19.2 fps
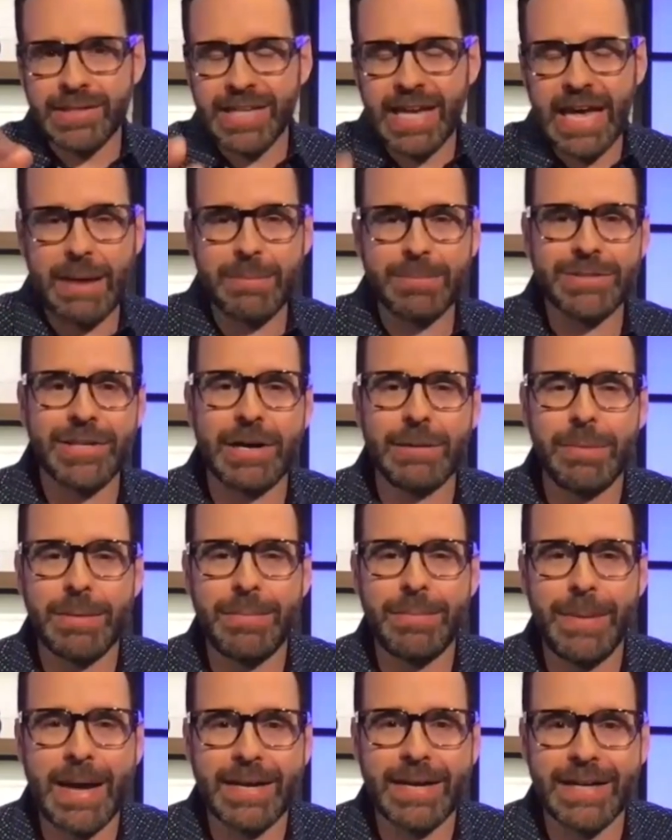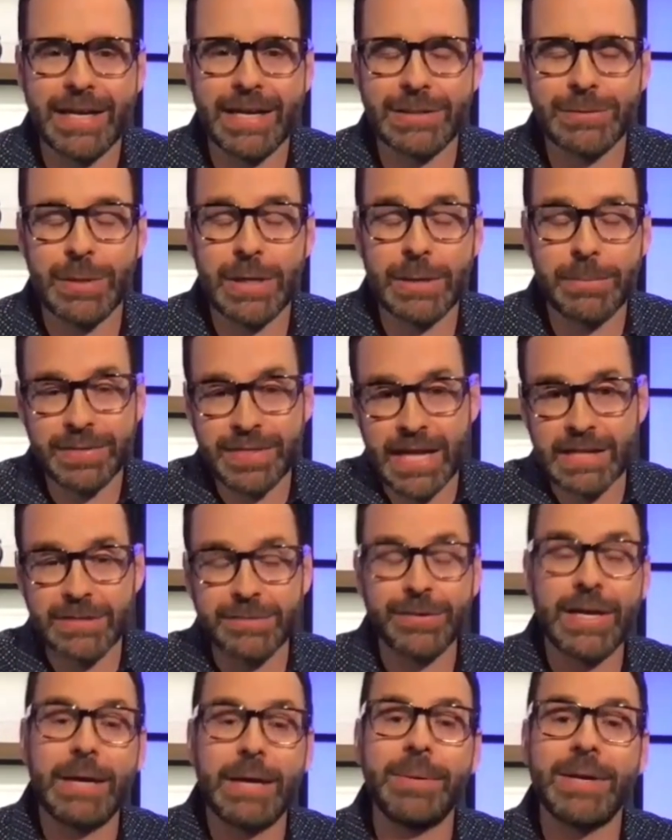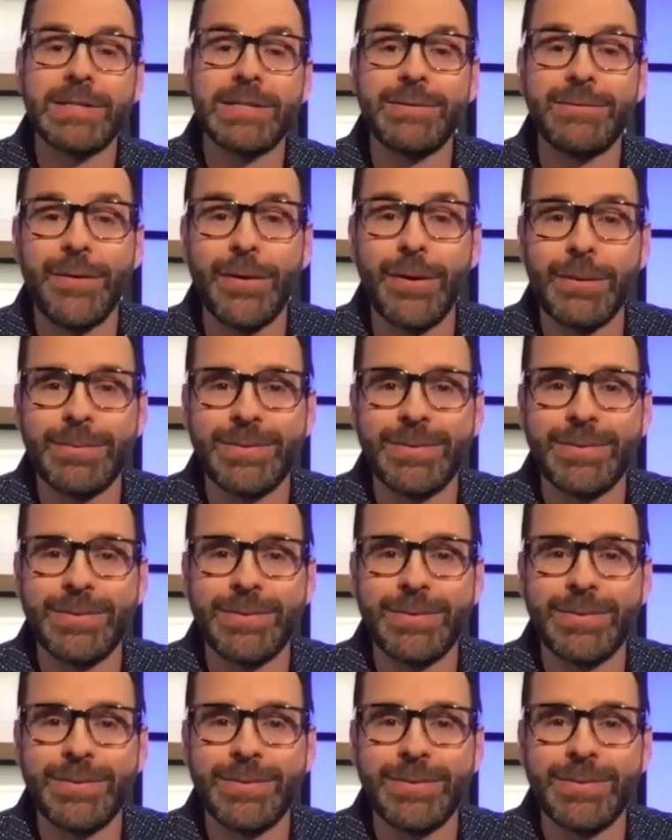Cam is going to be back next week, but thanks for keeping us informed.